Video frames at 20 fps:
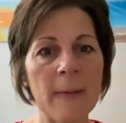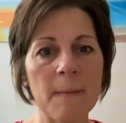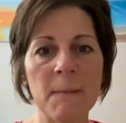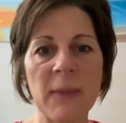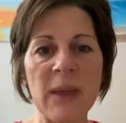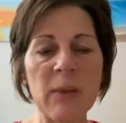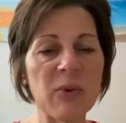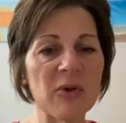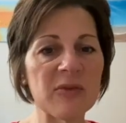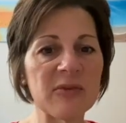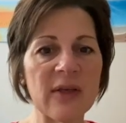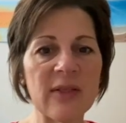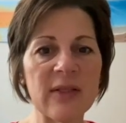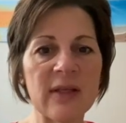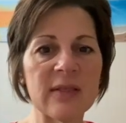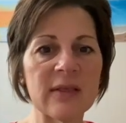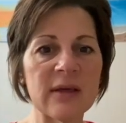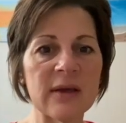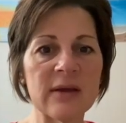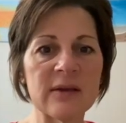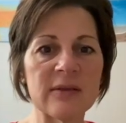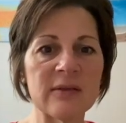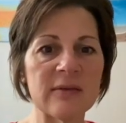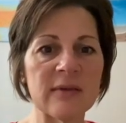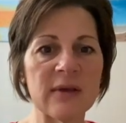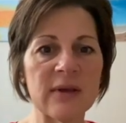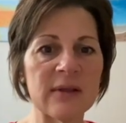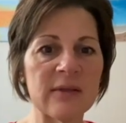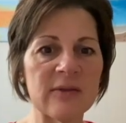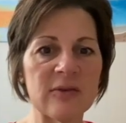People say they think
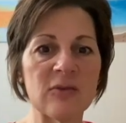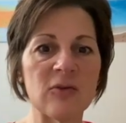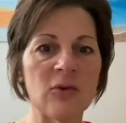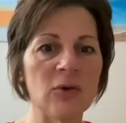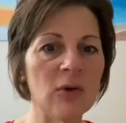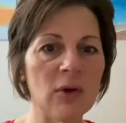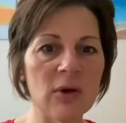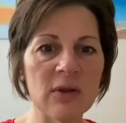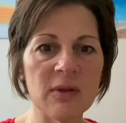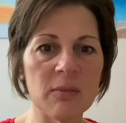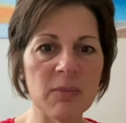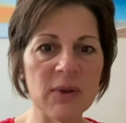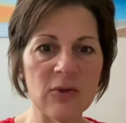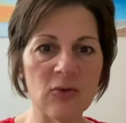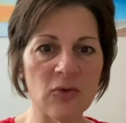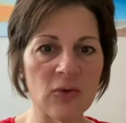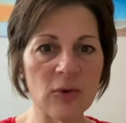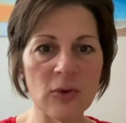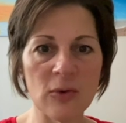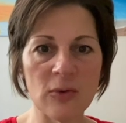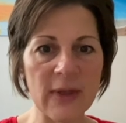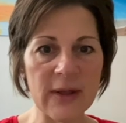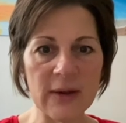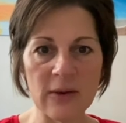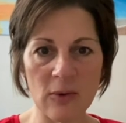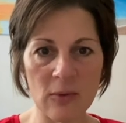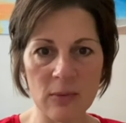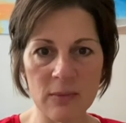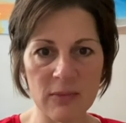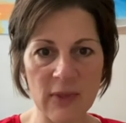it's too good to be true. They
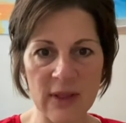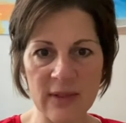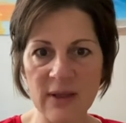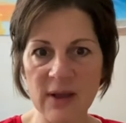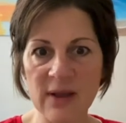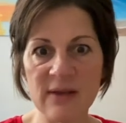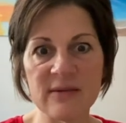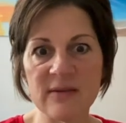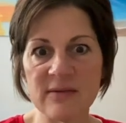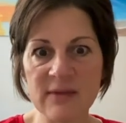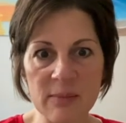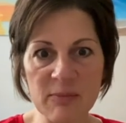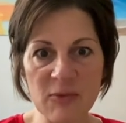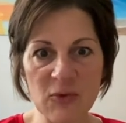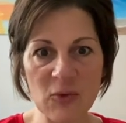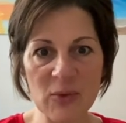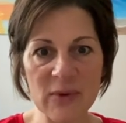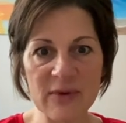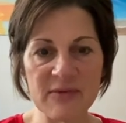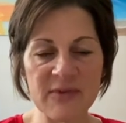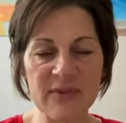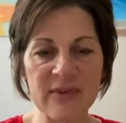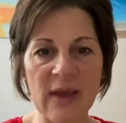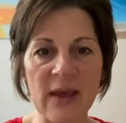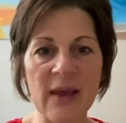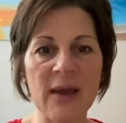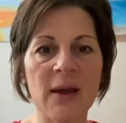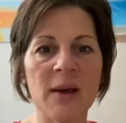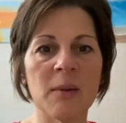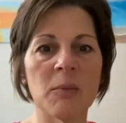think it's some sort of
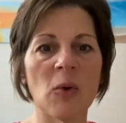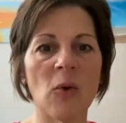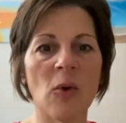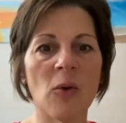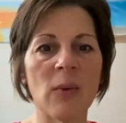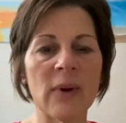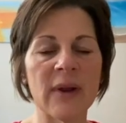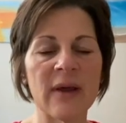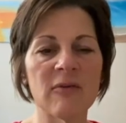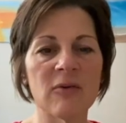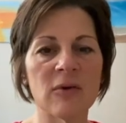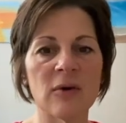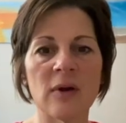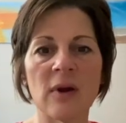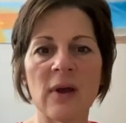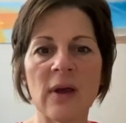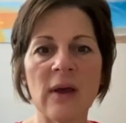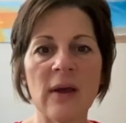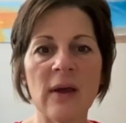scam or whatever.